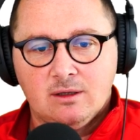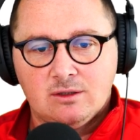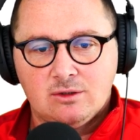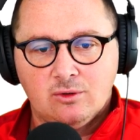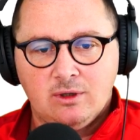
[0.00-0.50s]

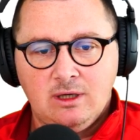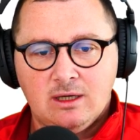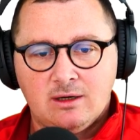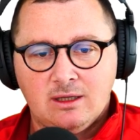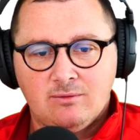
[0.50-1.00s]
So
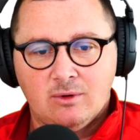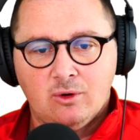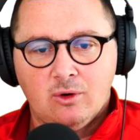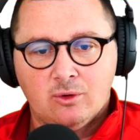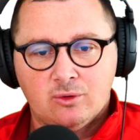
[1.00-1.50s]
here it will
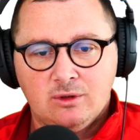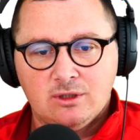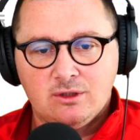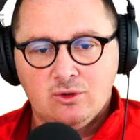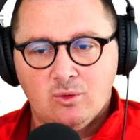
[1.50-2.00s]
go to
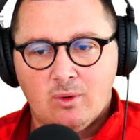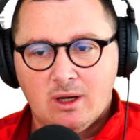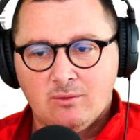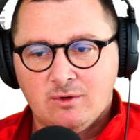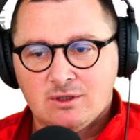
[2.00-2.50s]
this new
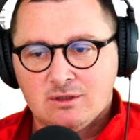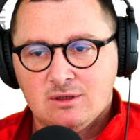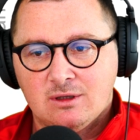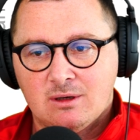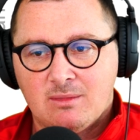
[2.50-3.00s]
one, which is
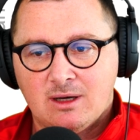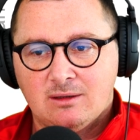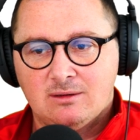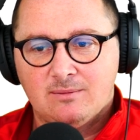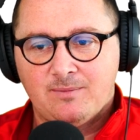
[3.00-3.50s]

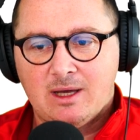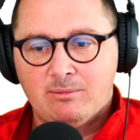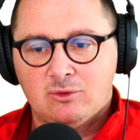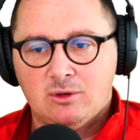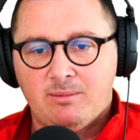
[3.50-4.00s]
determined up
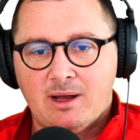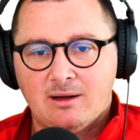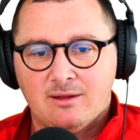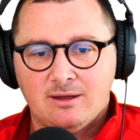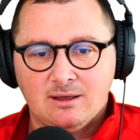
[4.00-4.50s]
to the
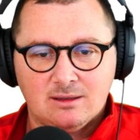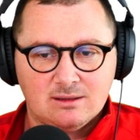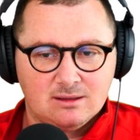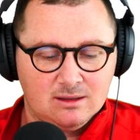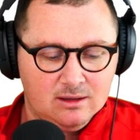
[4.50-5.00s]
panel
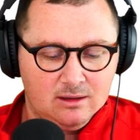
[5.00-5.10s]
thickness.